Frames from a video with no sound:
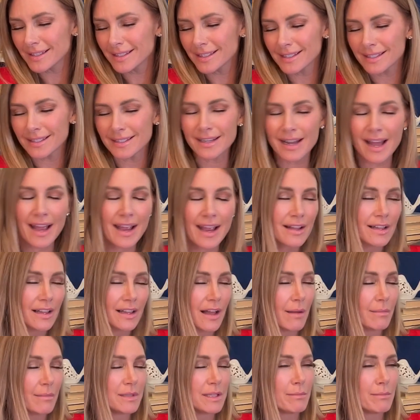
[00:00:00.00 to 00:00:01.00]
and
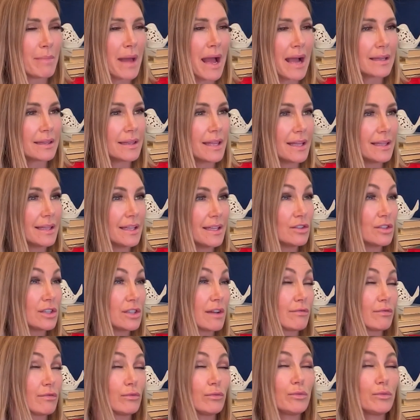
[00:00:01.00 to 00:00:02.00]
nightclubs, and back then they used to
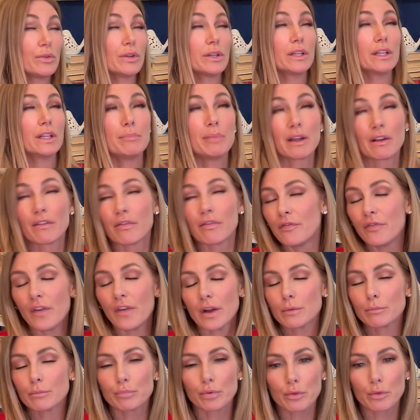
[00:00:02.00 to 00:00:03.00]
have really big
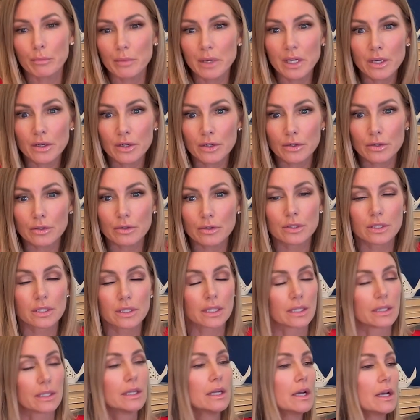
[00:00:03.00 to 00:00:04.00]
fun premieres,
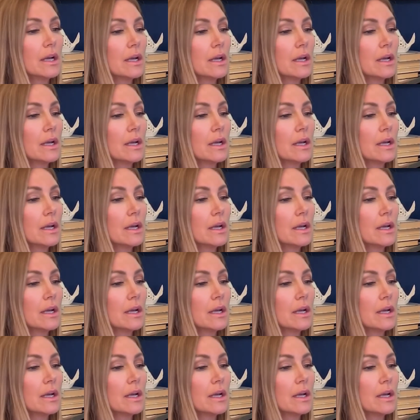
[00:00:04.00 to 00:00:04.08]
and